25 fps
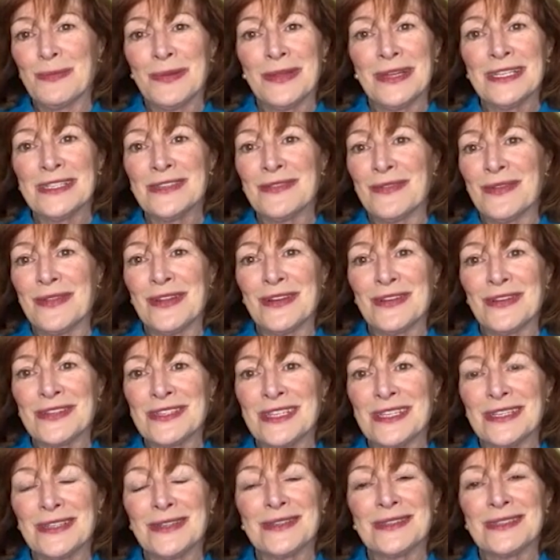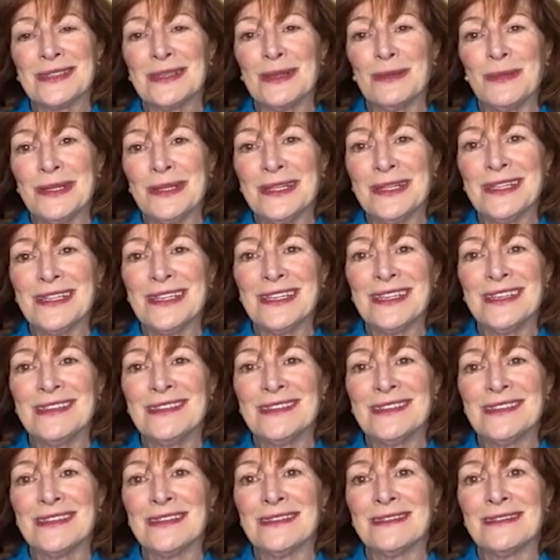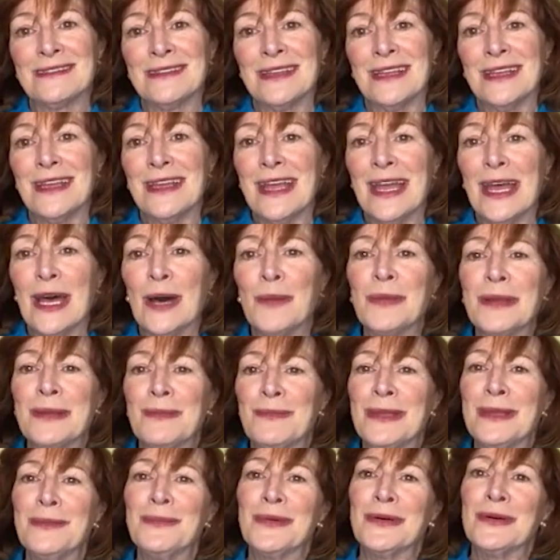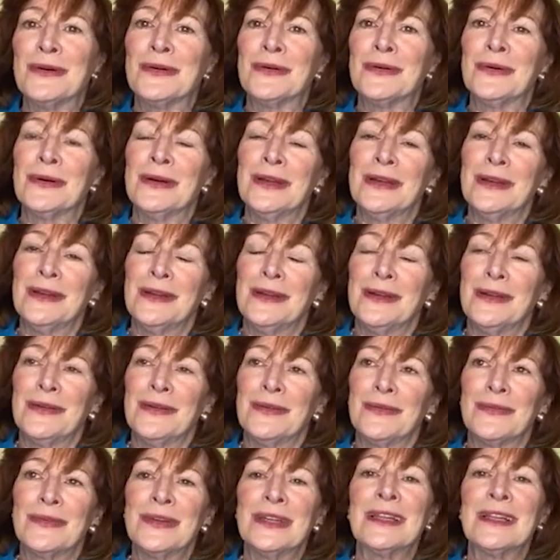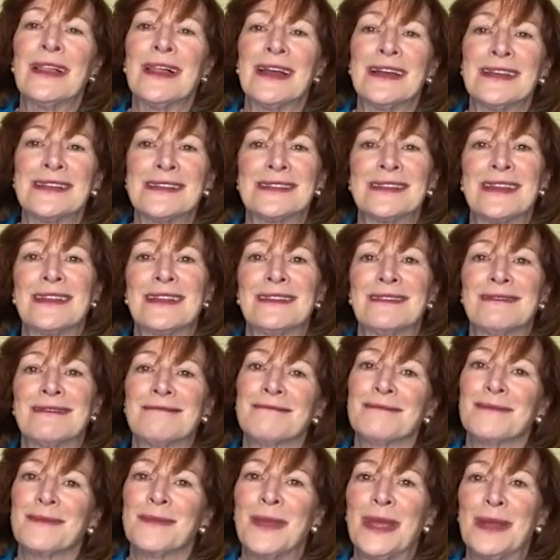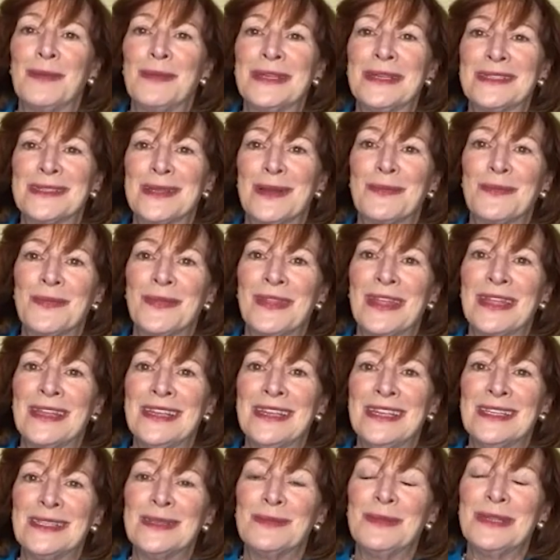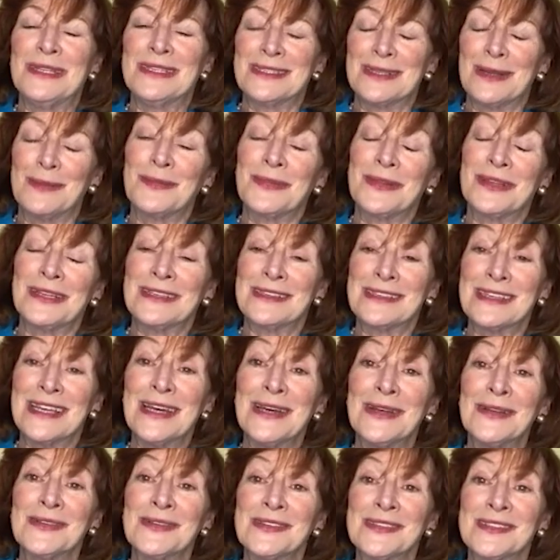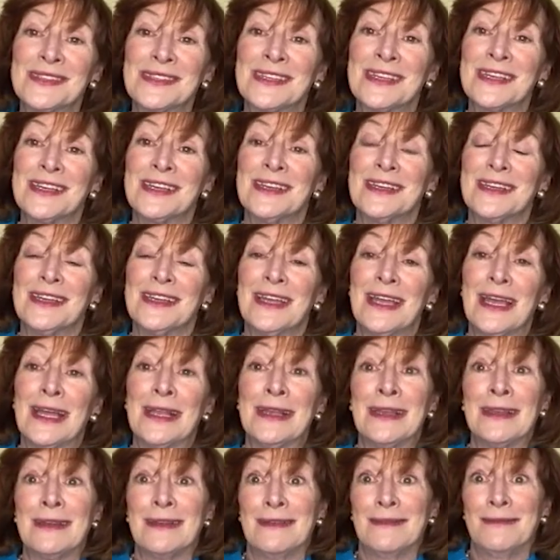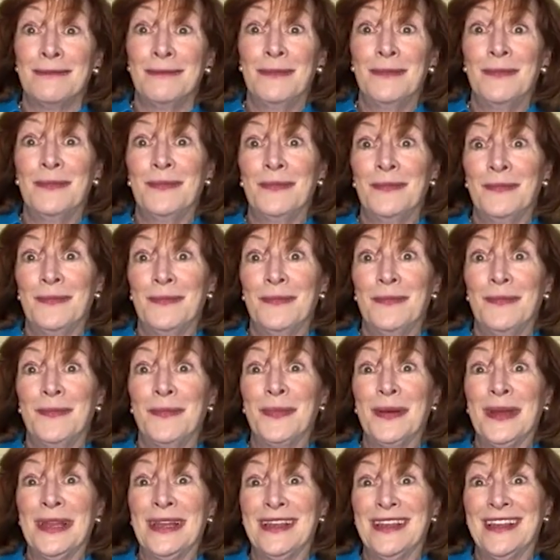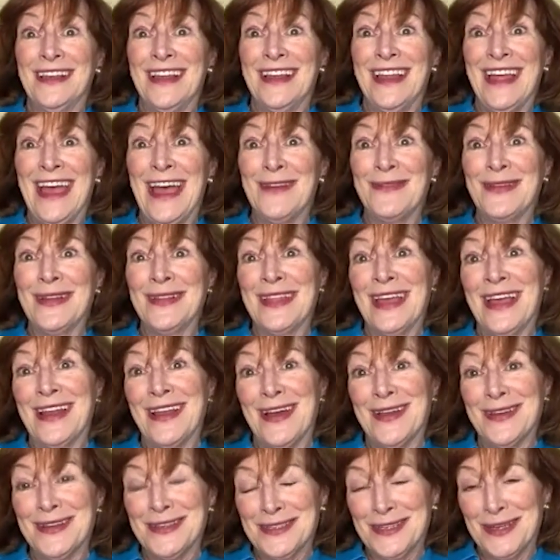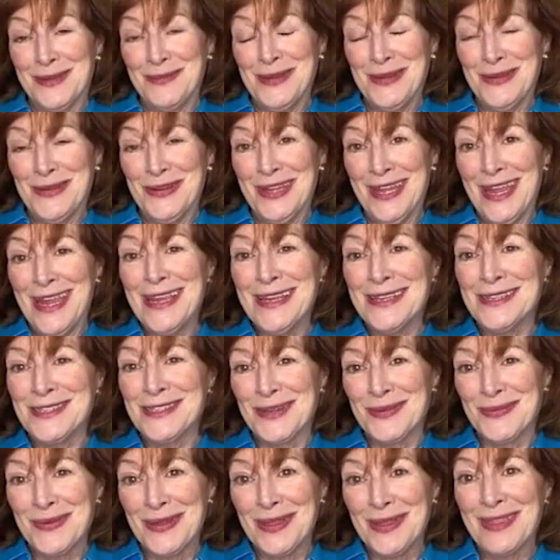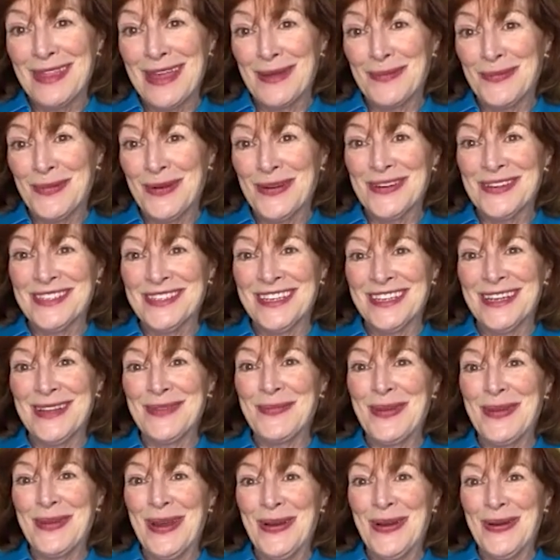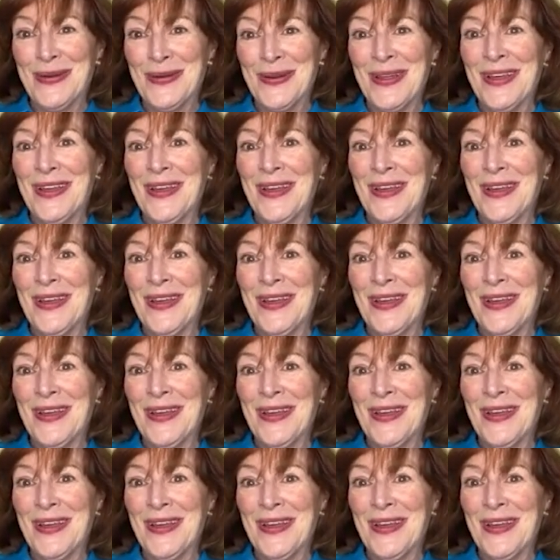place for their skills and abilities, and helping people realize that maybe they need to be someplace else. But having that honest communication with that person about